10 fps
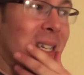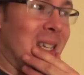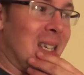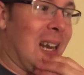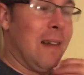
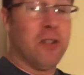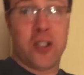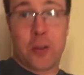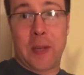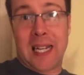he, I
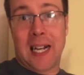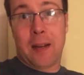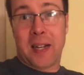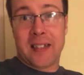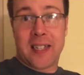was just picking on
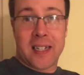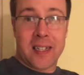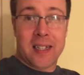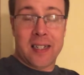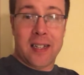him, and I said,
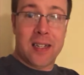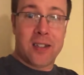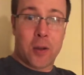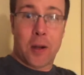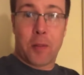
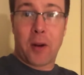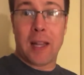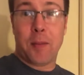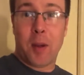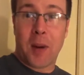"So it'll
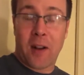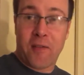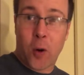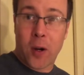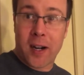probably be about a
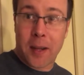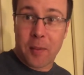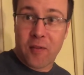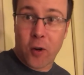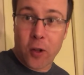fortnight
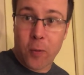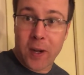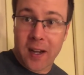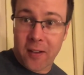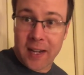before you
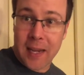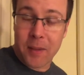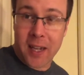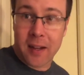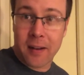win another game
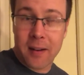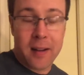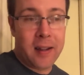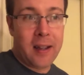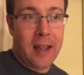again."
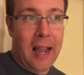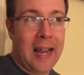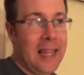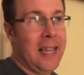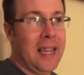
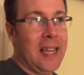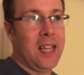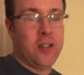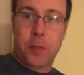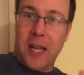And he,
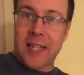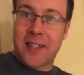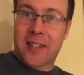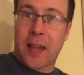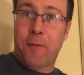he's playing
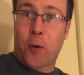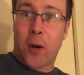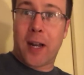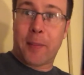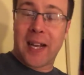this game
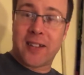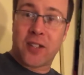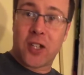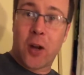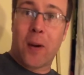Fortnite, but
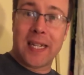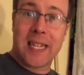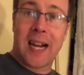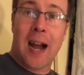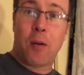has no
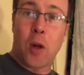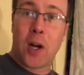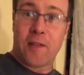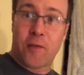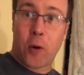idea how
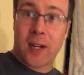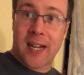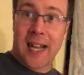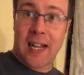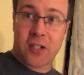long a
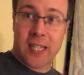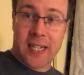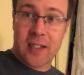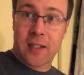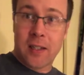fortnight
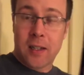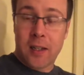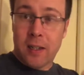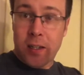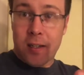actually is.
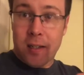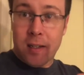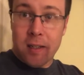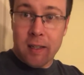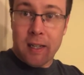It's like 14
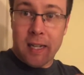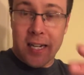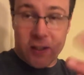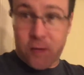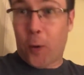days.
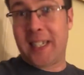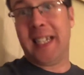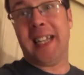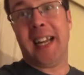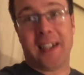It is
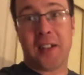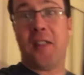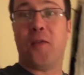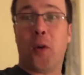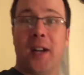14 days.
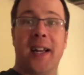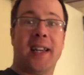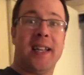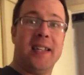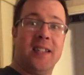A
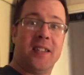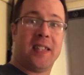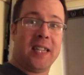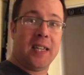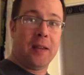fortnight is
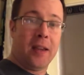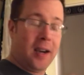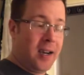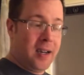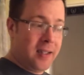the
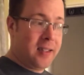uh,